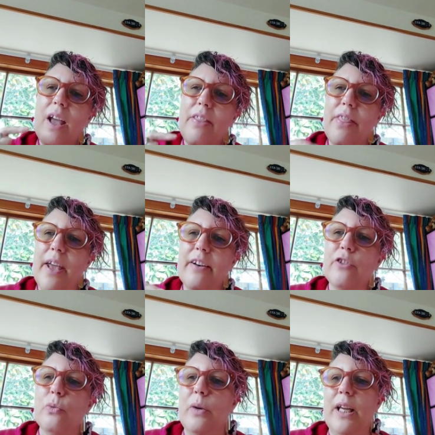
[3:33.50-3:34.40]
And that
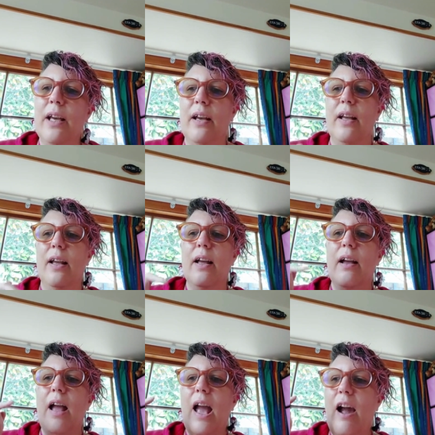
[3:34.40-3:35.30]
is where
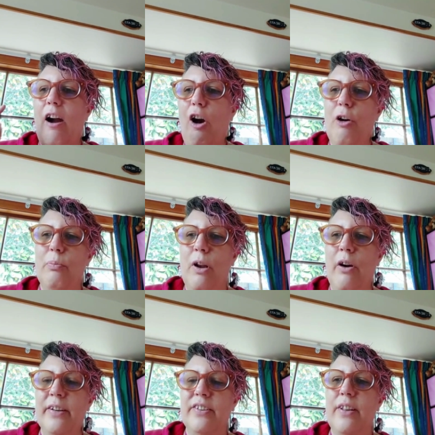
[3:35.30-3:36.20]
our hope
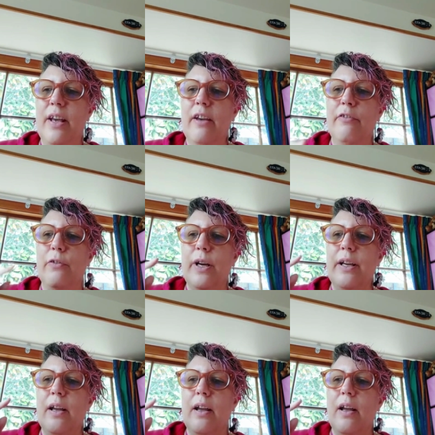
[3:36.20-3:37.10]
lies that if
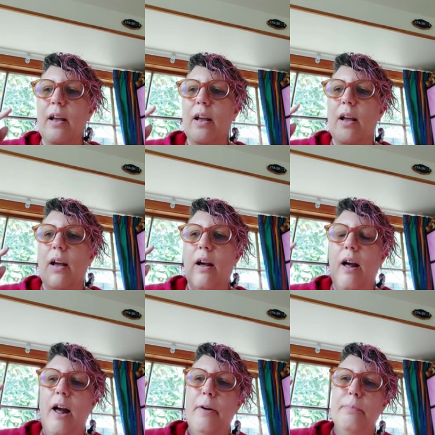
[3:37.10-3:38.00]
we
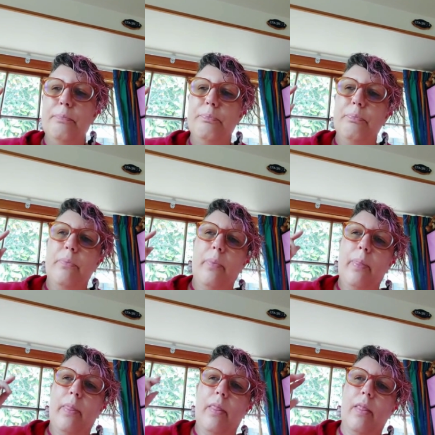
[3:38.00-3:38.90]
um,
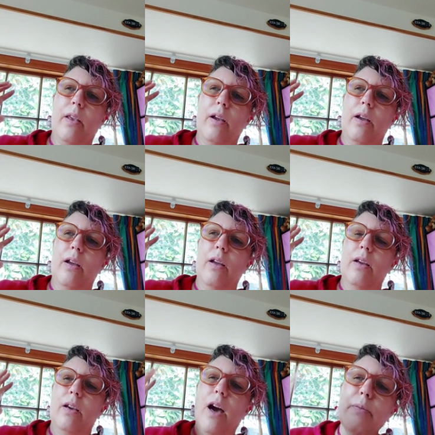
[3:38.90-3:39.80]

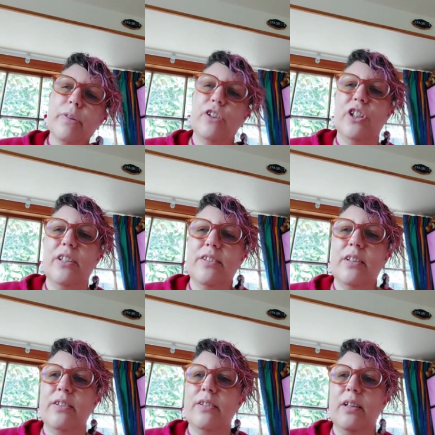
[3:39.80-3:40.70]
come to
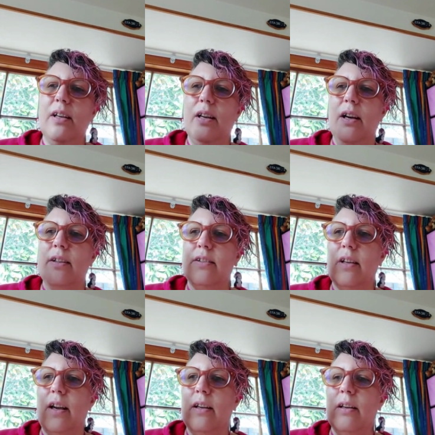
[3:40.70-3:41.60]
Jesus and
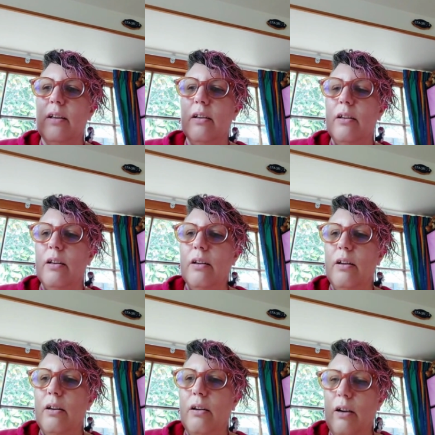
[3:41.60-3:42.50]
say,
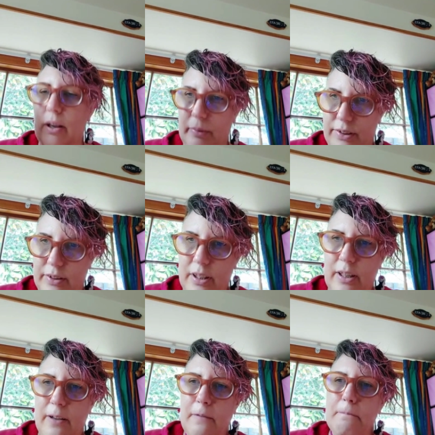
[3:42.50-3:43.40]
I am a
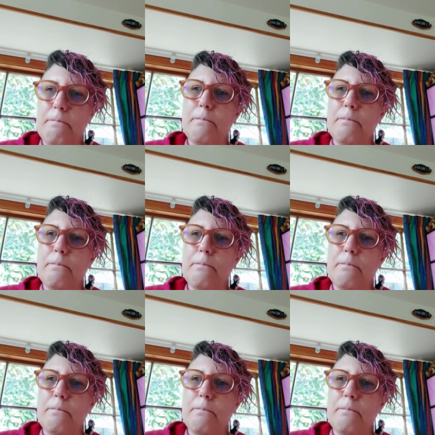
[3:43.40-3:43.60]
sinner,